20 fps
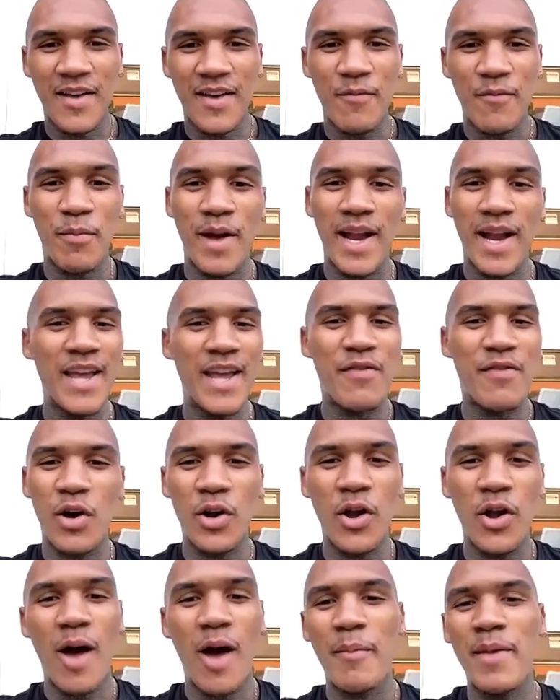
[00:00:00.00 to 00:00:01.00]
Believe it or
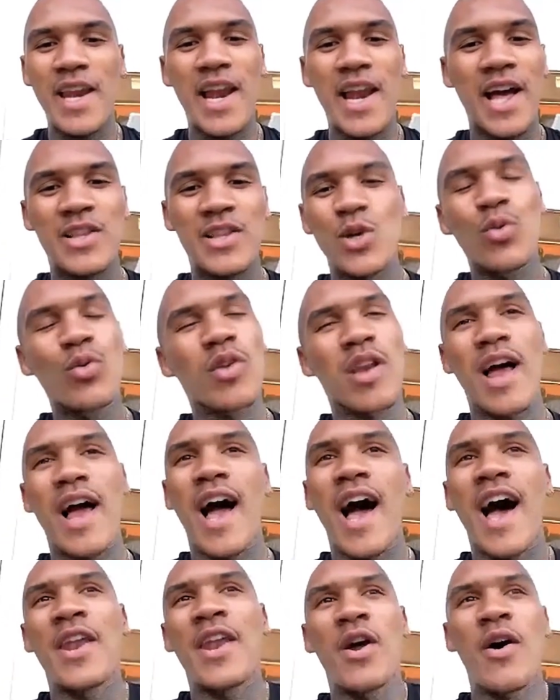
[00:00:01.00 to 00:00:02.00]
not. I mean, I talk like, I
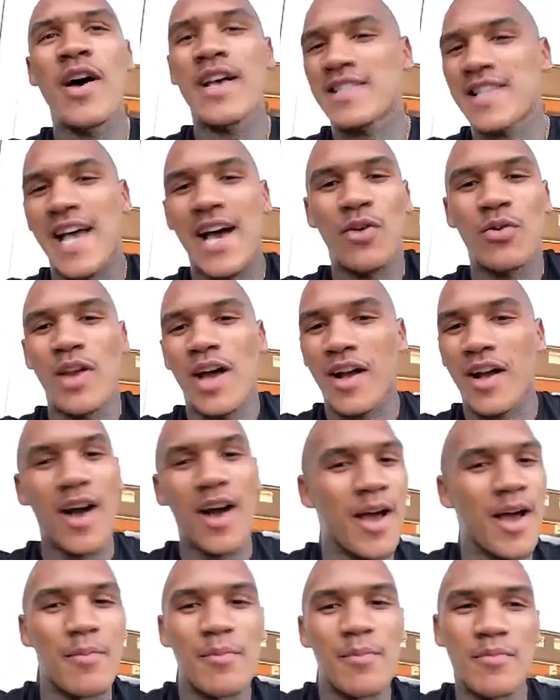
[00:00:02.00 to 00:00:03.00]
know I sound like
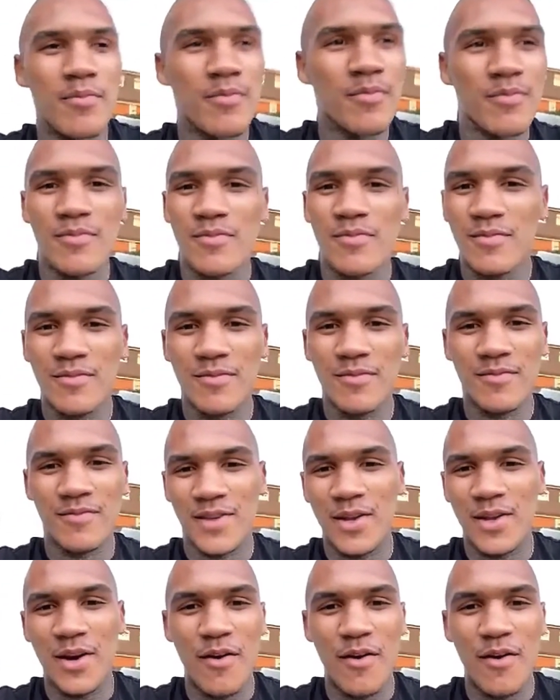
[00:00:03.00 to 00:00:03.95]
I'm, you know,